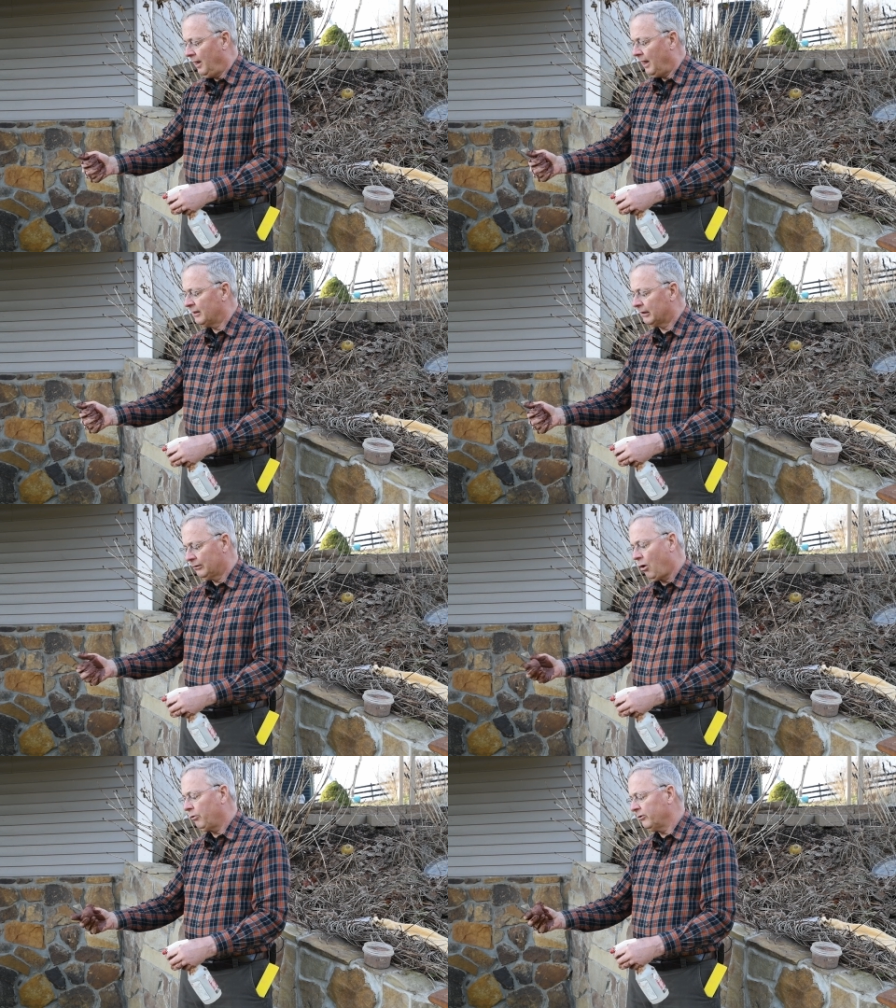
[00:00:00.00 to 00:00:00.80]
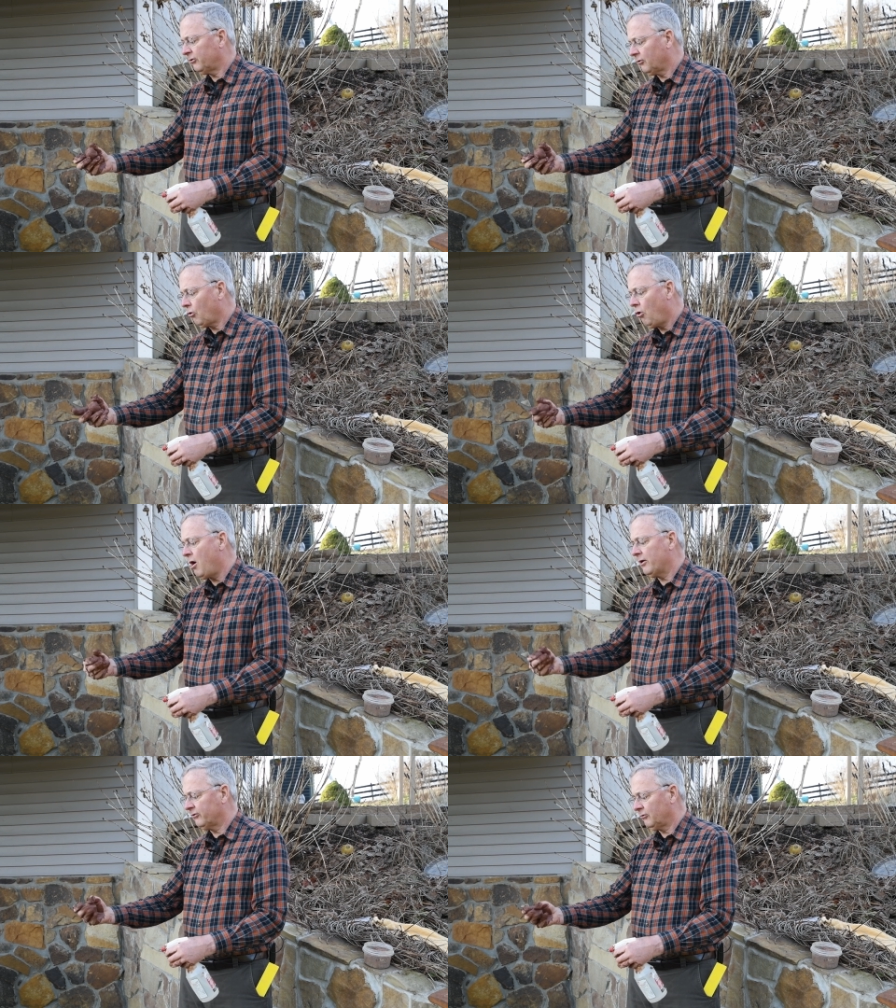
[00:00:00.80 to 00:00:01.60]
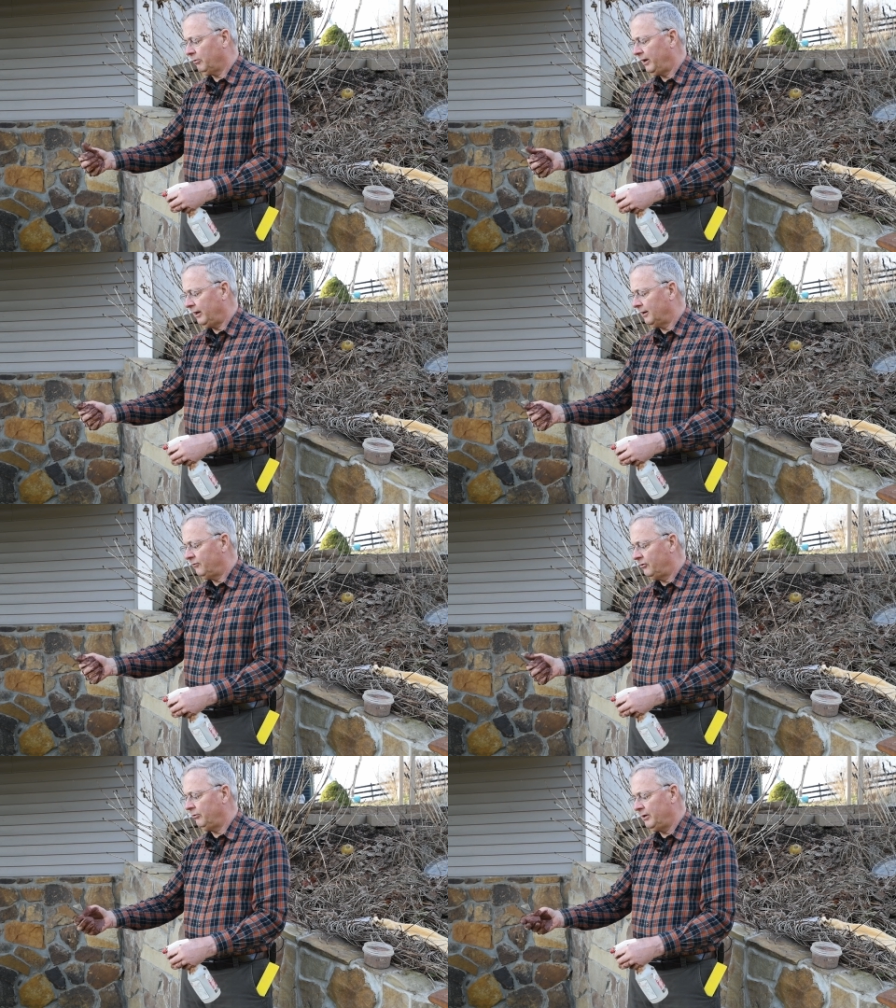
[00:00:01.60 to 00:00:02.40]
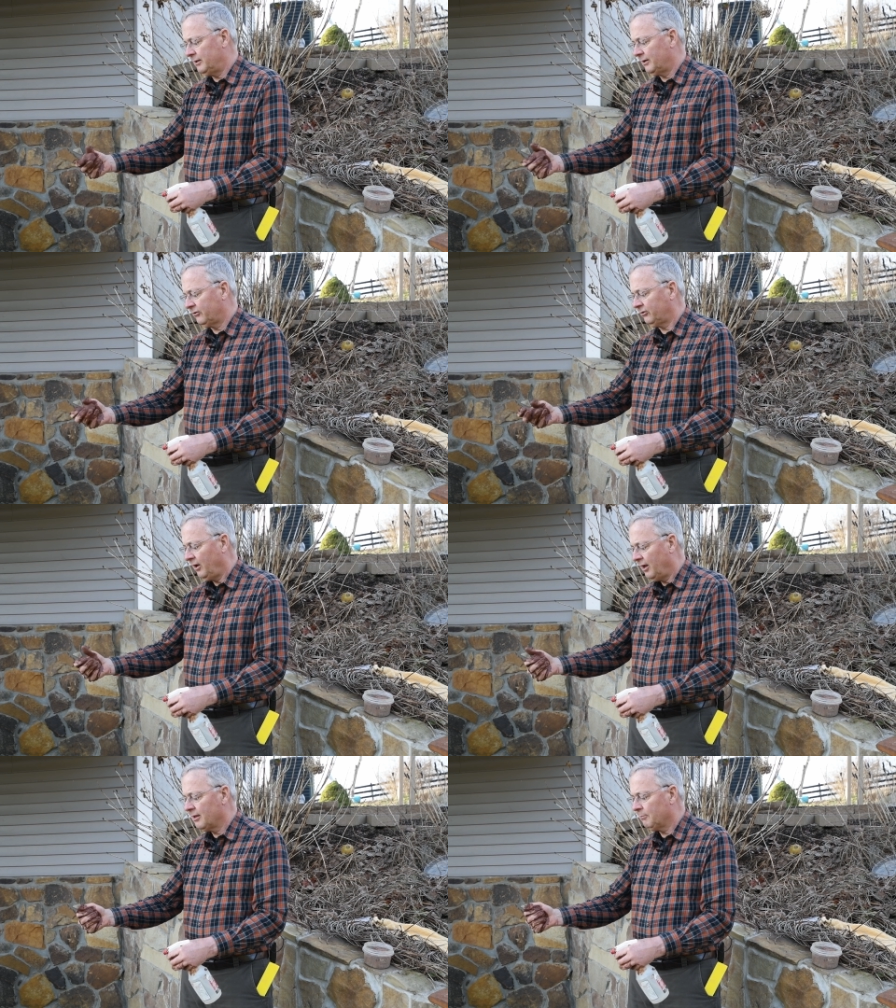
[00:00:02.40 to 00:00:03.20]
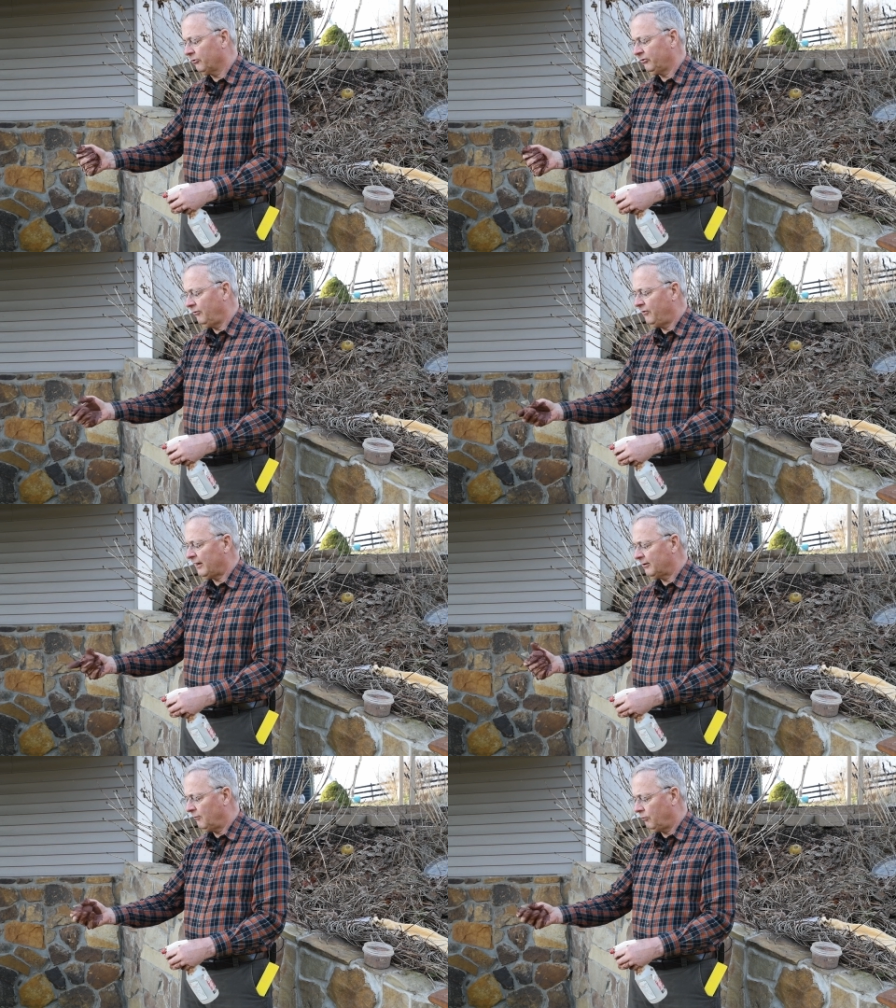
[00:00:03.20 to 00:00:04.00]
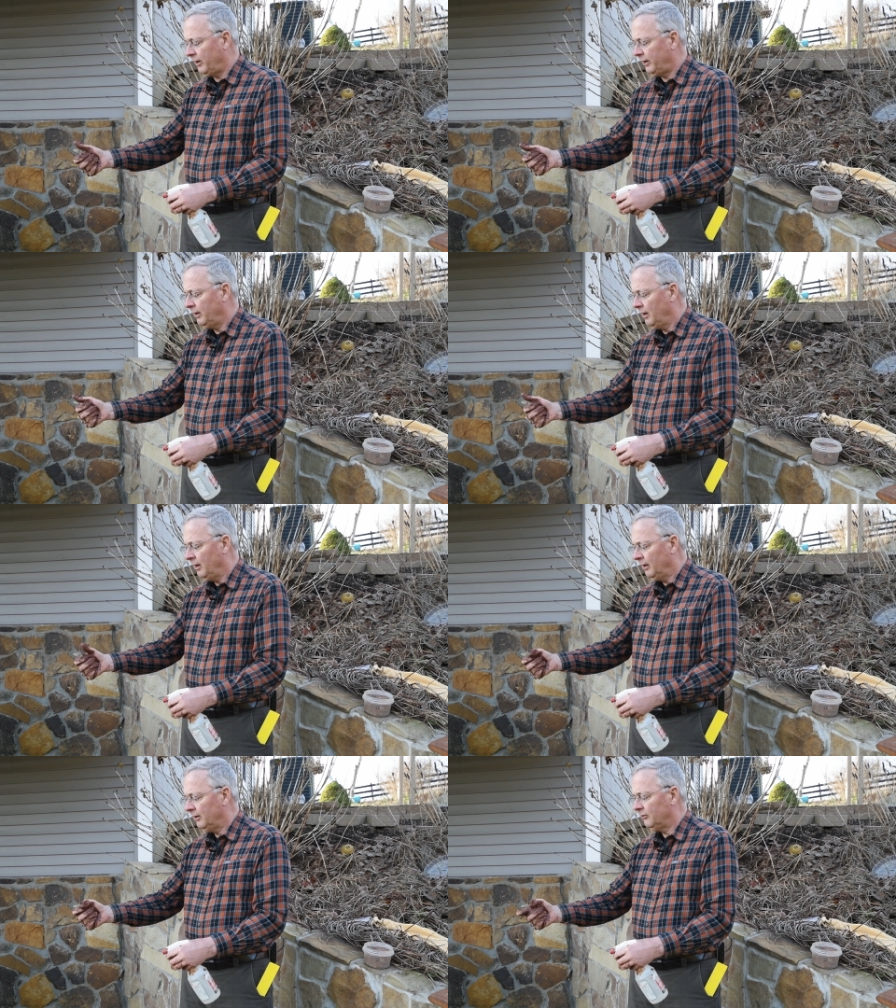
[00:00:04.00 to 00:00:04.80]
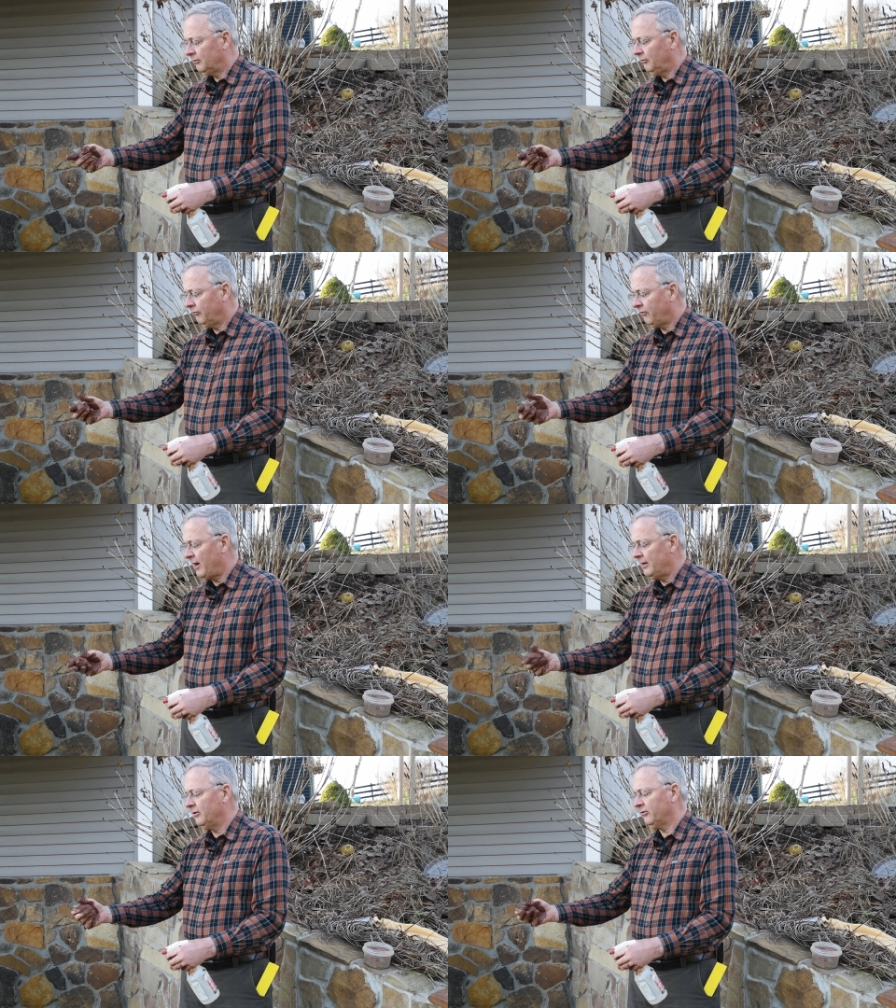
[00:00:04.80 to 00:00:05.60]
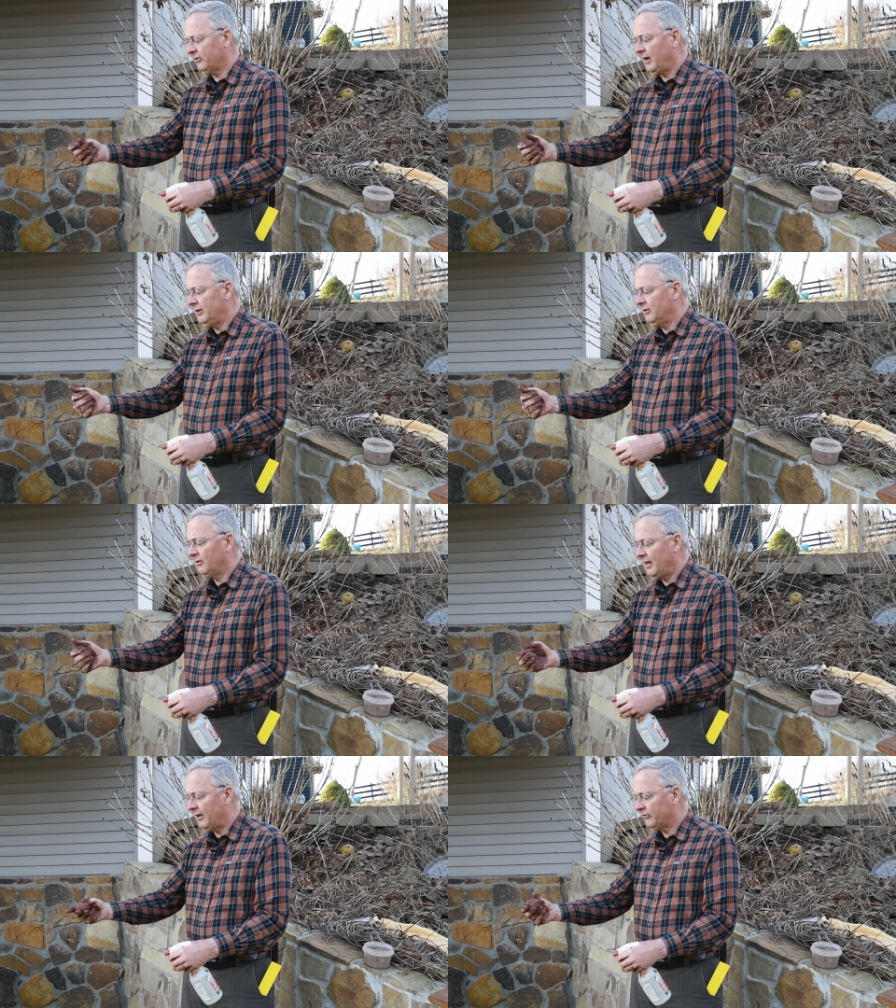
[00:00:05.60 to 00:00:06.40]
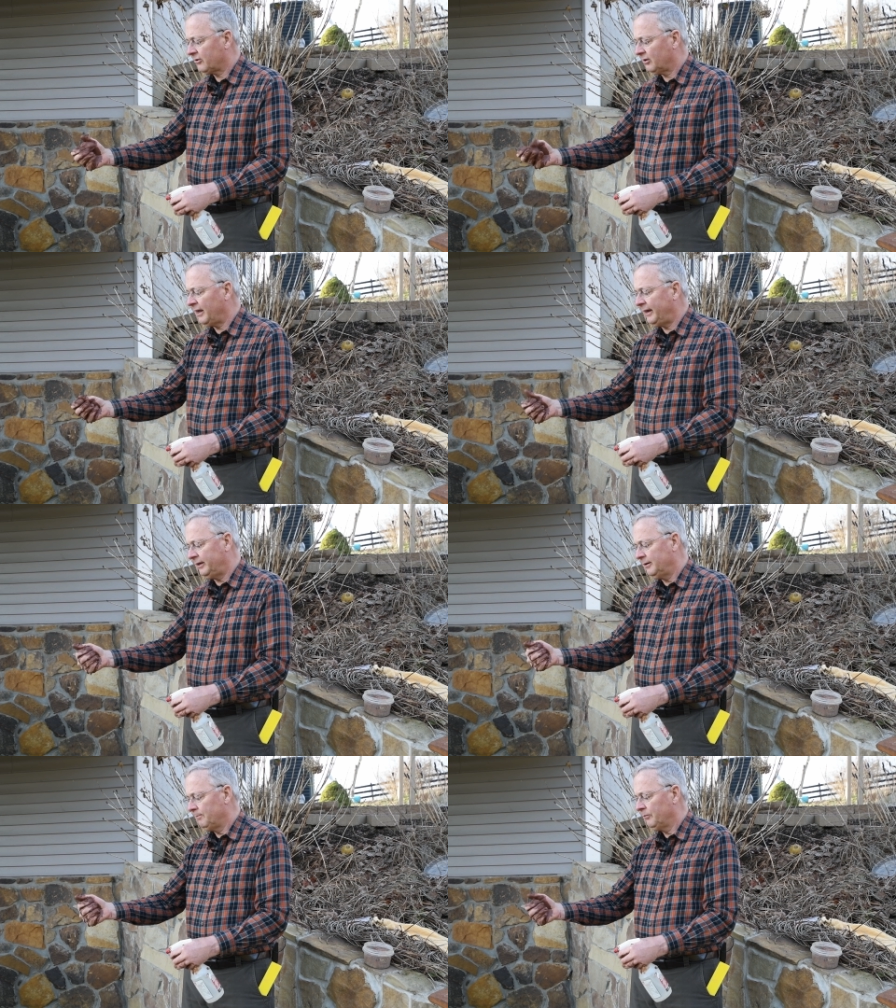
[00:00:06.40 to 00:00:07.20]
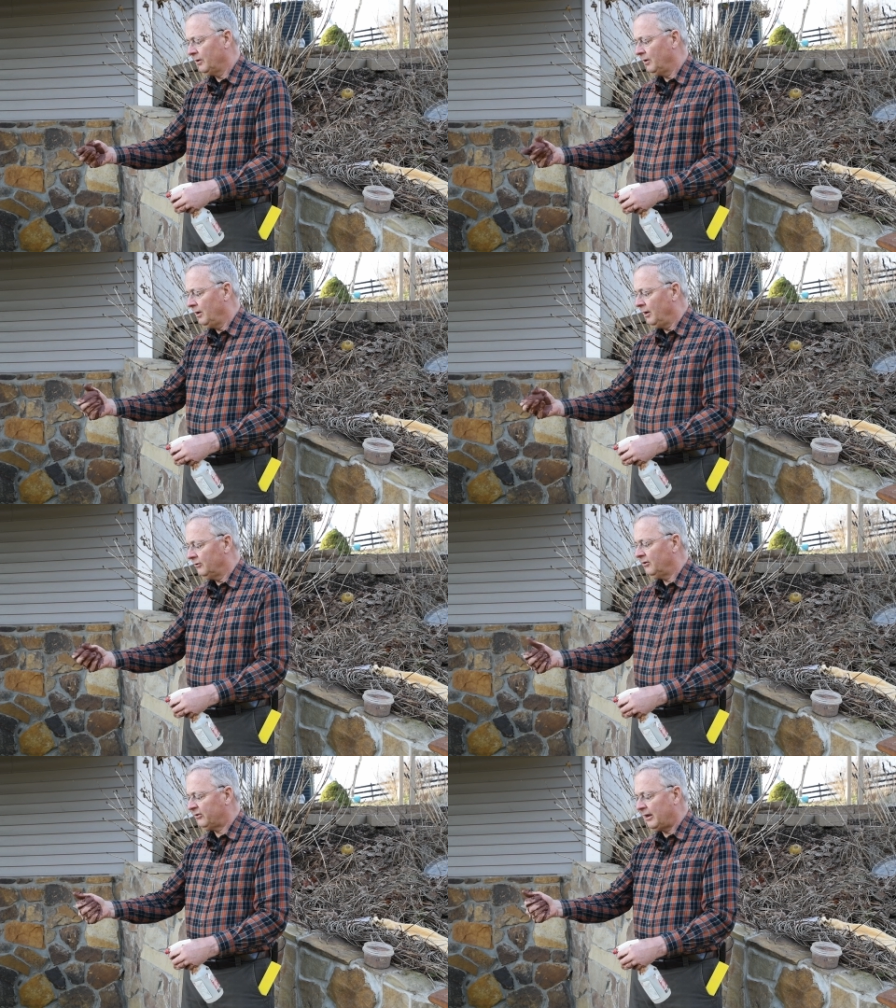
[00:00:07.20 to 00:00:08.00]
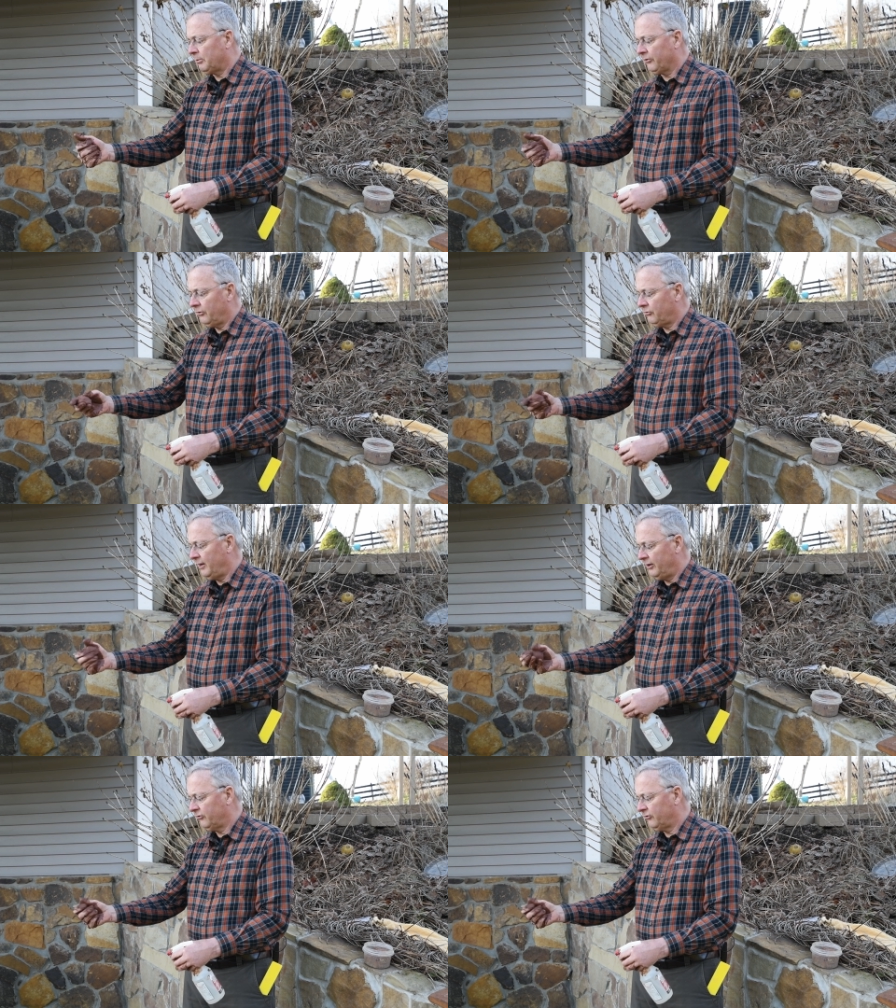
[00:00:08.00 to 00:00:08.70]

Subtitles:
And the lowest cost way of doing this, and the most effective way, is to find a site that has clay, disable the drainage